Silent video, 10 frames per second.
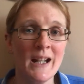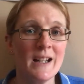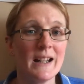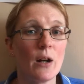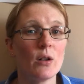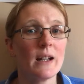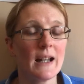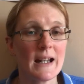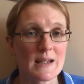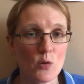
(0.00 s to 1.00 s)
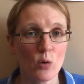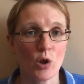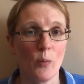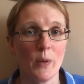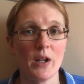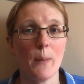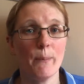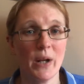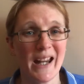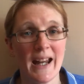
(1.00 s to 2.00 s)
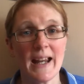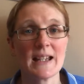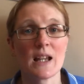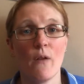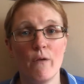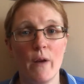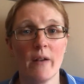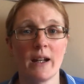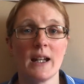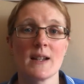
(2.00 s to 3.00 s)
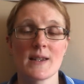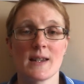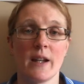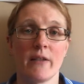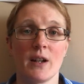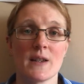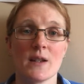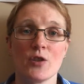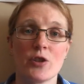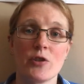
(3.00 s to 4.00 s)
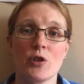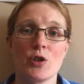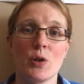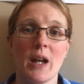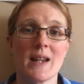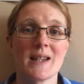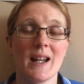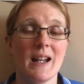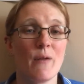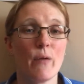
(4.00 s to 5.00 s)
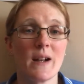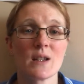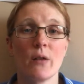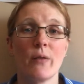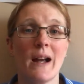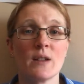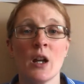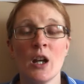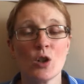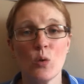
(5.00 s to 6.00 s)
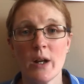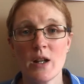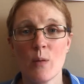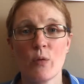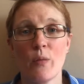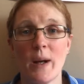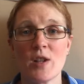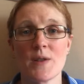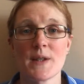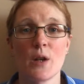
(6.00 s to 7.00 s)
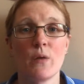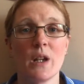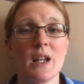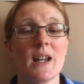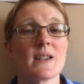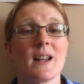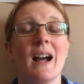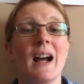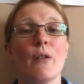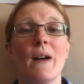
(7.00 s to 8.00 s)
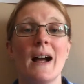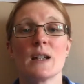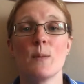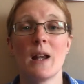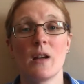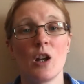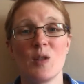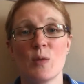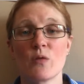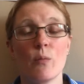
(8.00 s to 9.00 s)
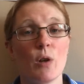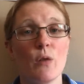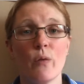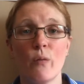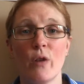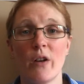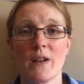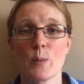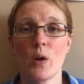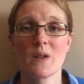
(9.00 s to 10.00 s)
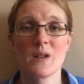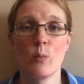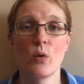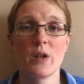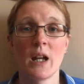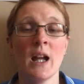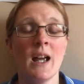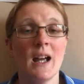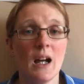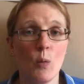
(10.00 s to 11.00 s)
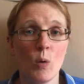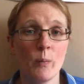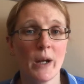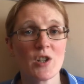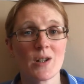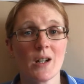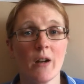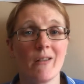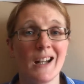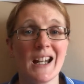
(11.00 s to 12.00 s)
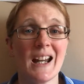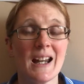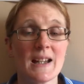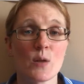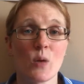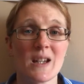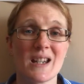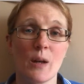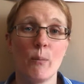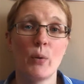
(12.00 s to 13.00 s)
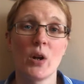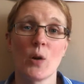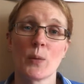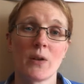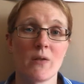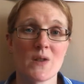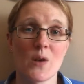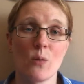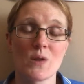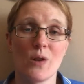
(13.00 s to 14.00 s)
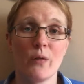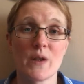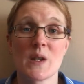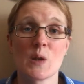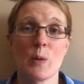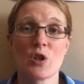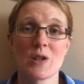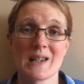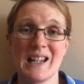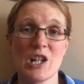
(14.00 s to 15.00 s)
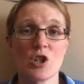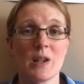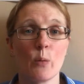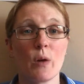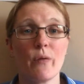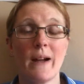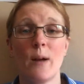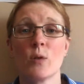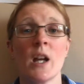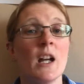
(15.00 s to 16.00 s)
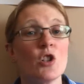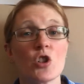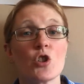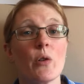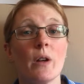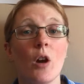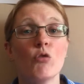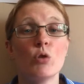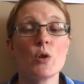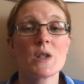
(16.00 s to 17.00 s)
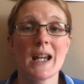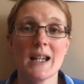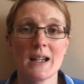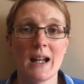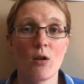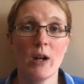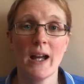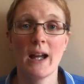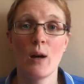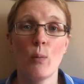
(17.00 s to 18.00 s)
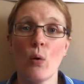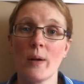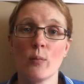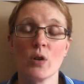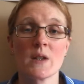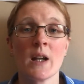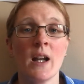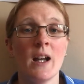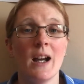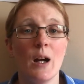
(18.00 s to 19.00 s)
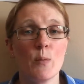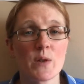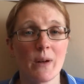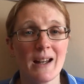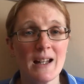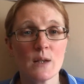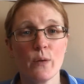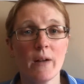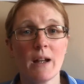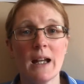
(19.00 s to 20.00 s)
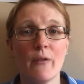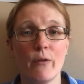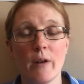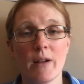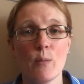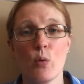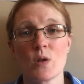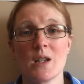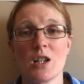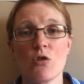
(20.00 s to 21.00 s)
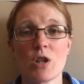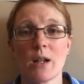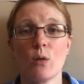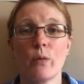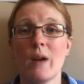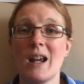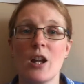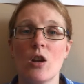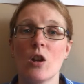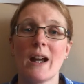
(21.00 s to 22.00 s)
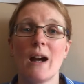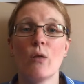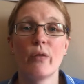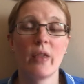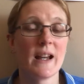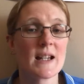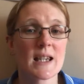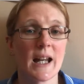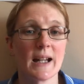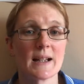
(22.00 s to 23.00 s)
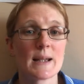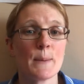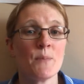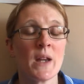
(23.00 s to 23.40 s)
Now, it's not common, but it is very serious should you get it. And in fact, I've had quite a number of patients over the years that have had melanomas removed from various parts of the body. And one patient currently is awaiting a biopsy result of a suspicious lesion that we found just during a routine nail care appointment. So it is very, very important that you check your feet and look out for these things.